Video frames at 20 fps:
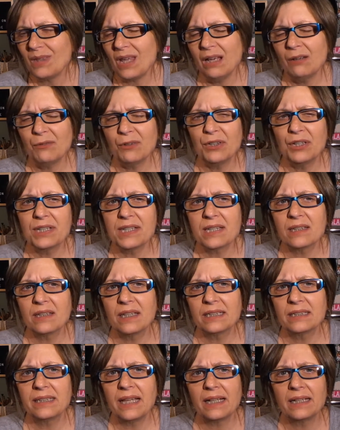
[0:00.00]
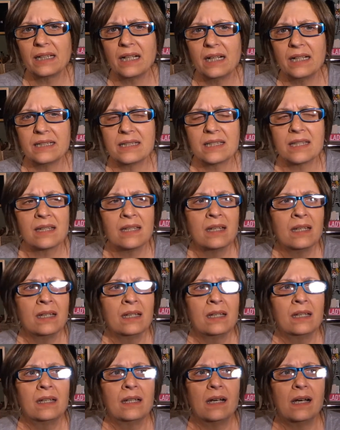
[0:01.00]
I really did like that cut.
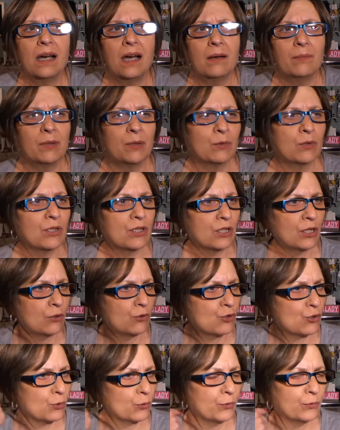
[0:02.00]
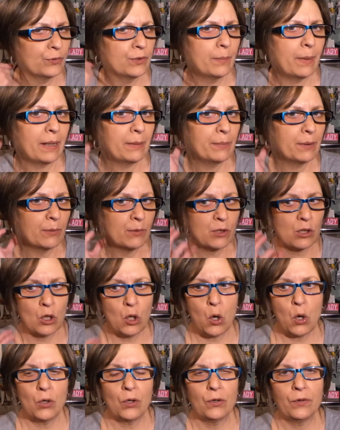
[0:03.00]
Um, it was, you know, shorter in the back, but it was
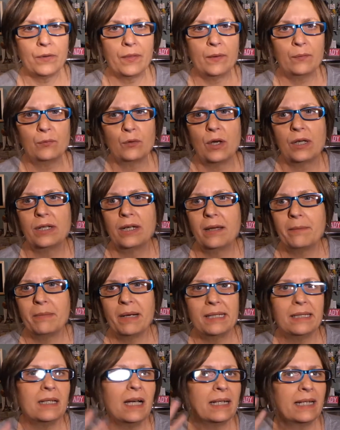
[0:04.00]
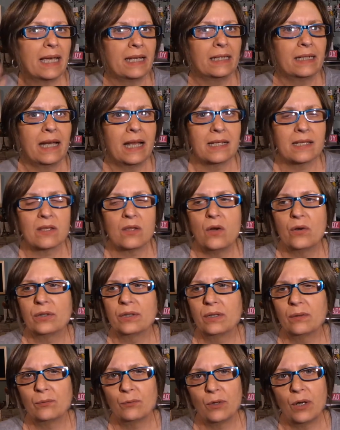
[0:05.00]
longer in the front, and I might not get it as long
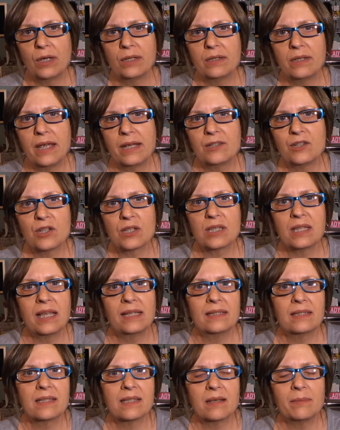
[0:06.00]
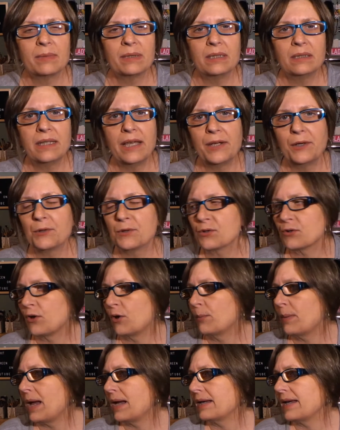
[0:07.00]
in the front and just let some of the layers
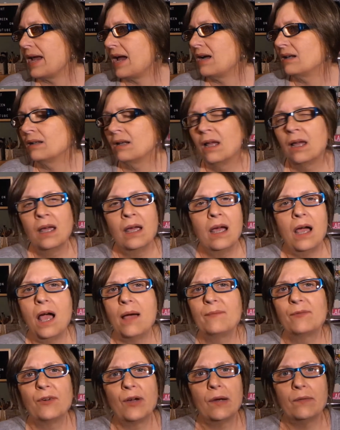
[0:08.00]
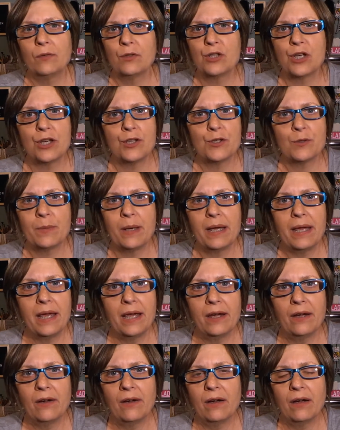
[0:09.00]
grow back out. I'm forever changing my
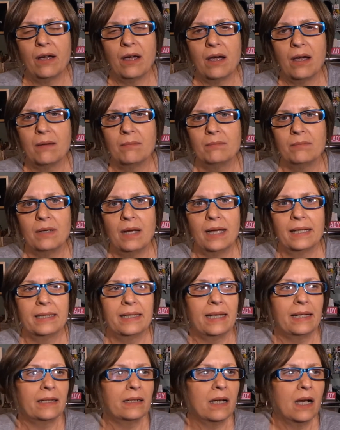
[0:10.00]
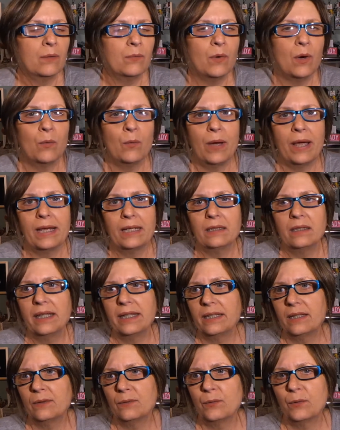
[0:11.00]
hair. Um, I get a cut one way and
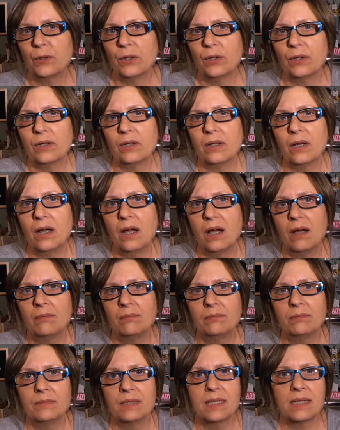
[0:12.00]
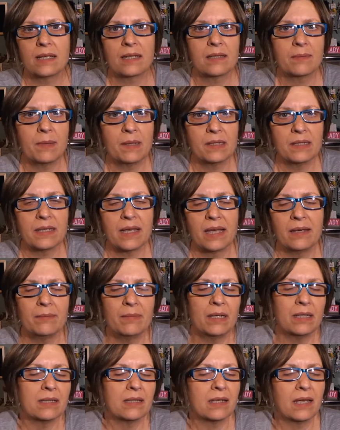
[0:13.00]
like it for um, six months, eight
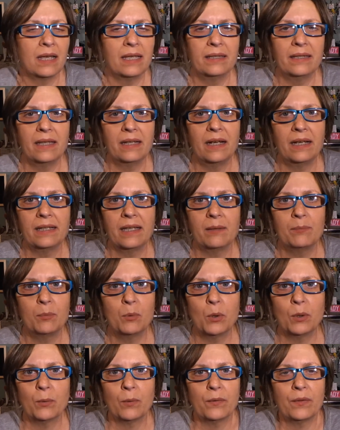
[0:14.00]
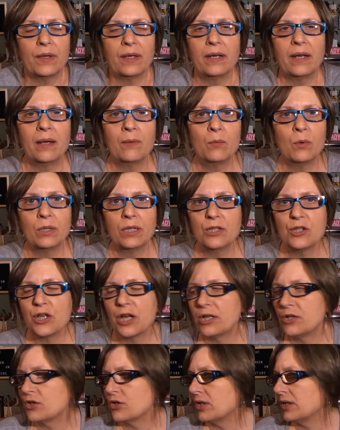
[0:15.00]
months, and then I get bored with it and want to
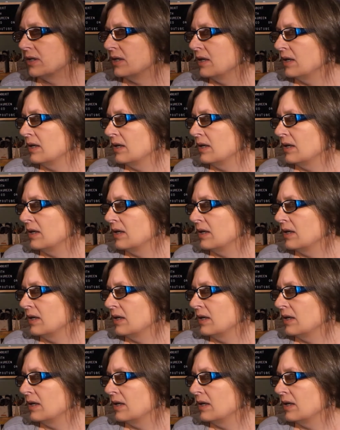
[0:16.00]
change it.